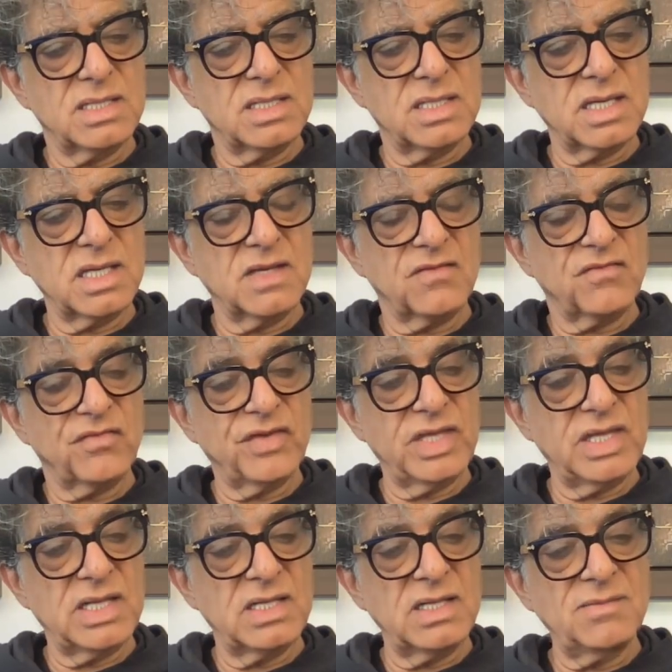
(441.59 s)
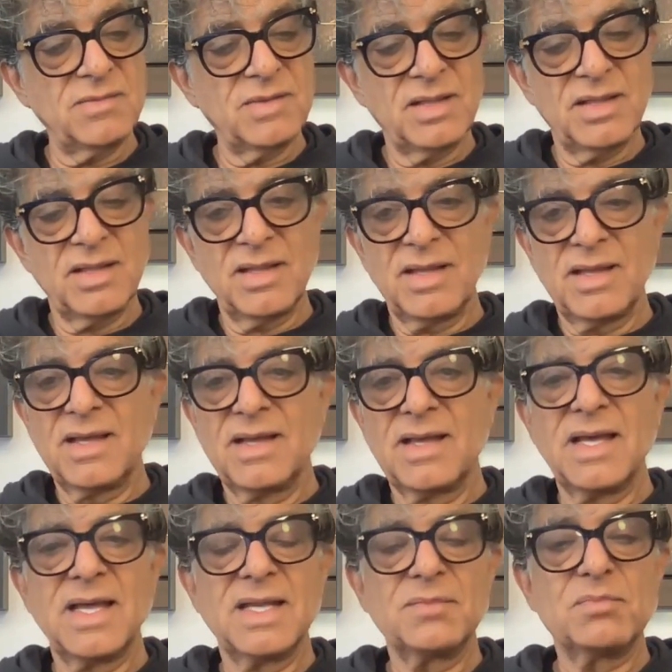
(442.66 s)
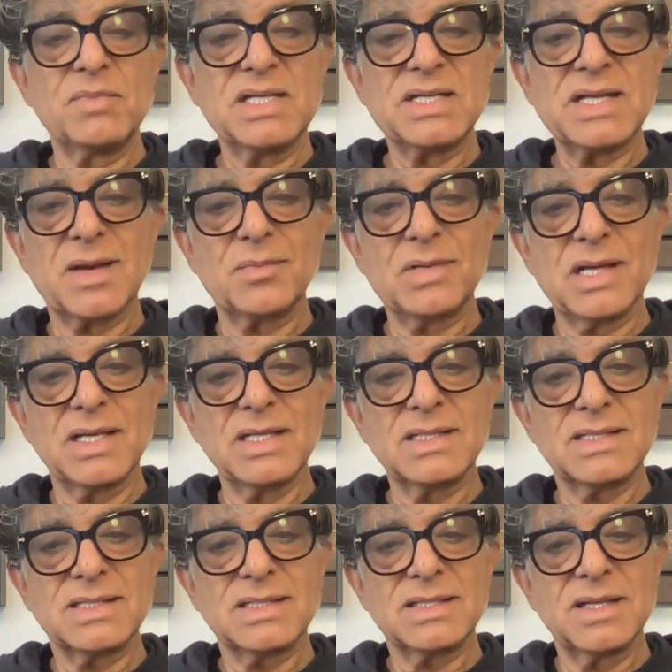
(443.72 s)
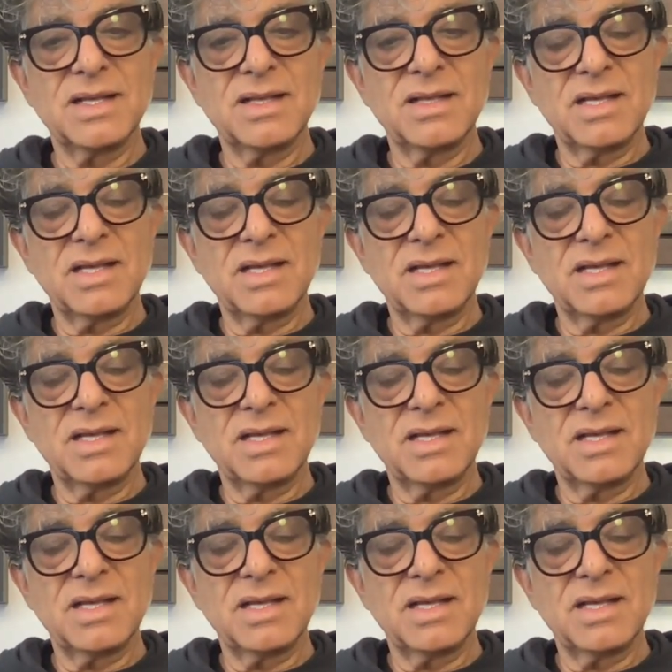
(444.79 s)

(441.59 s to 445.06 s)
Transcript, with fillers: think, feel, and metabolize,